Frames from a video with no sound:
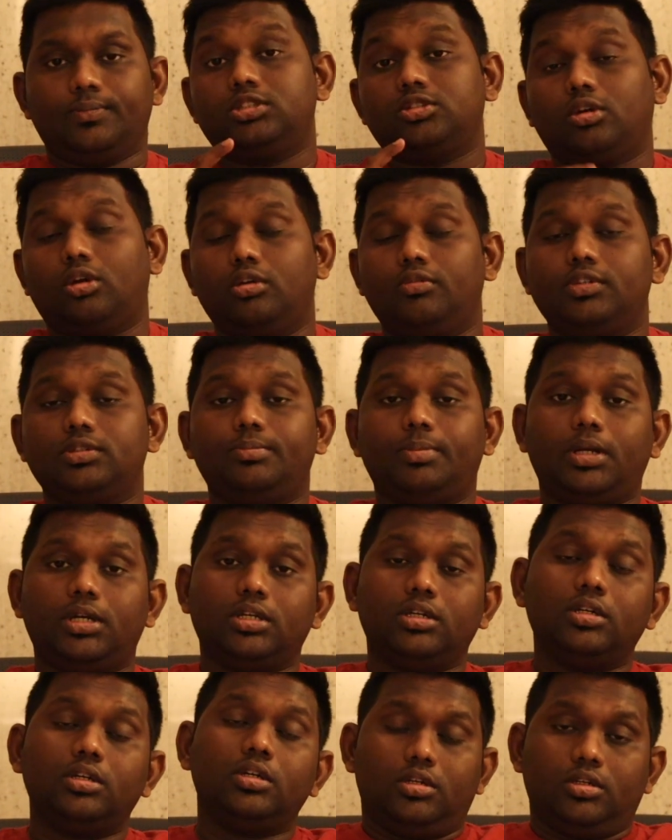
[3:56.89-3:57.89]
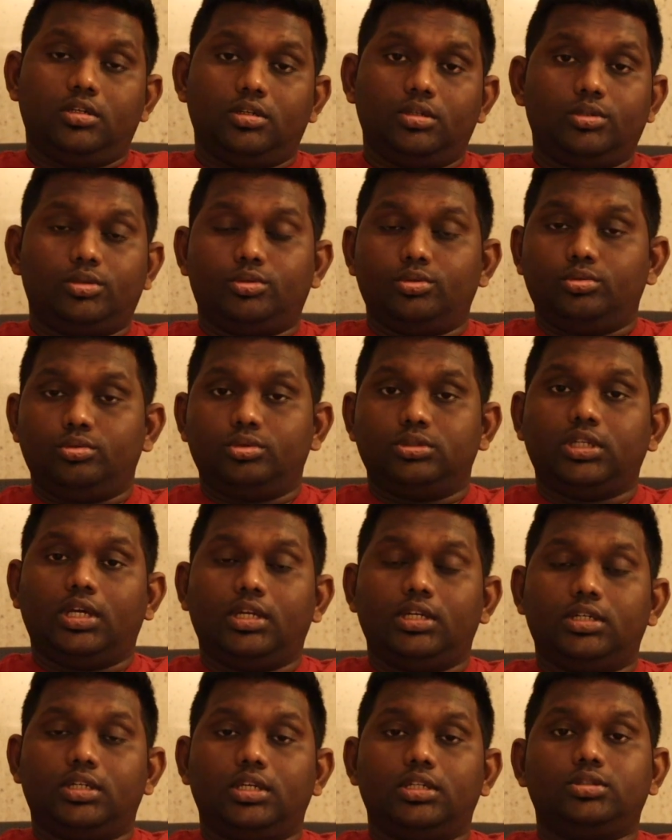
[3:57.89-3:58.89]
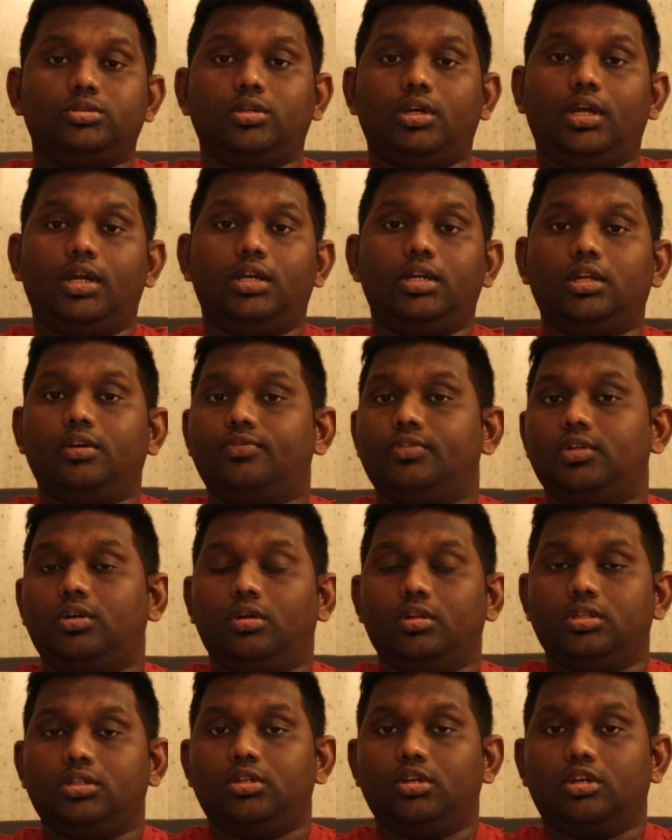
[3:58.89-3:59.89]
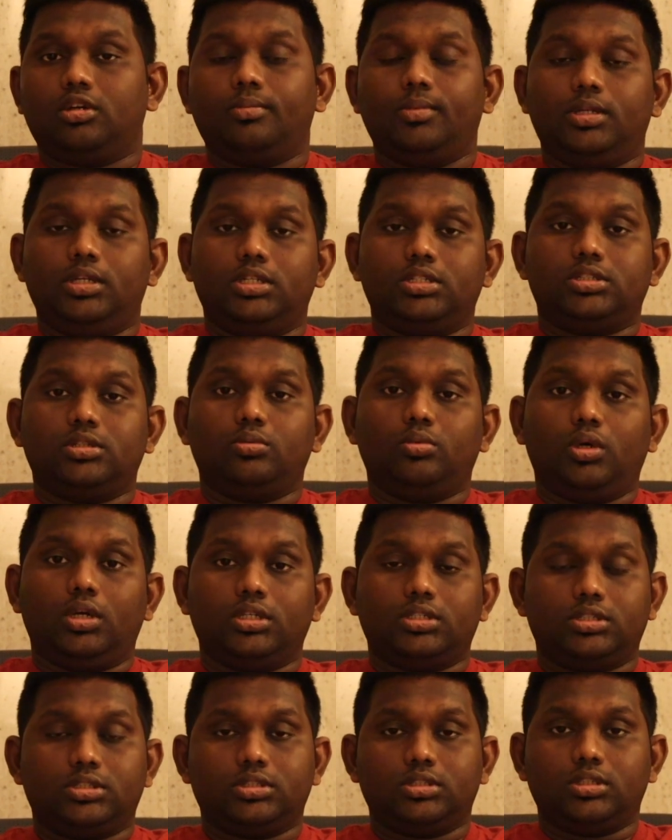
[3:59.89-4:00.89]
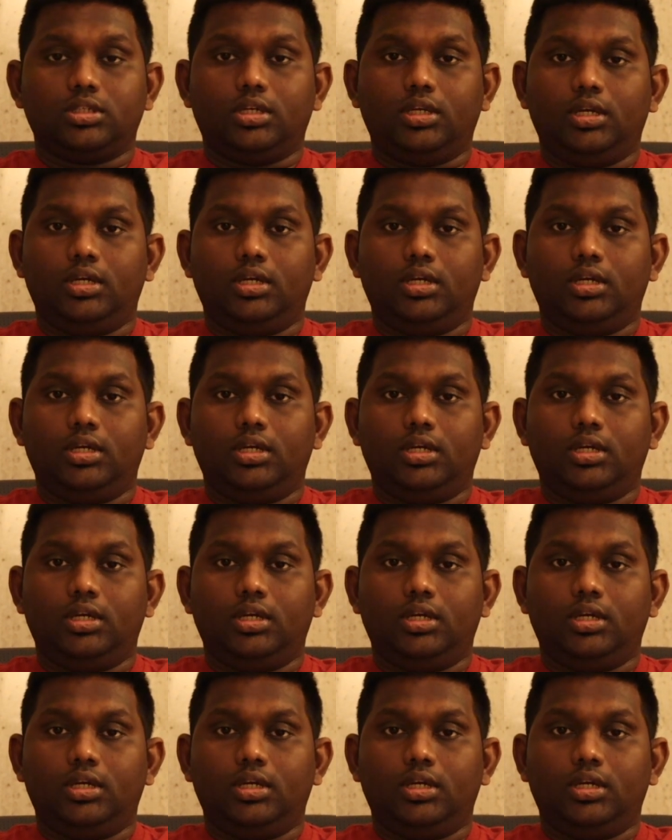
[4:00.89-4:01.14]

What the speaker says: It's always better to sanitize your hand after all the documentation works.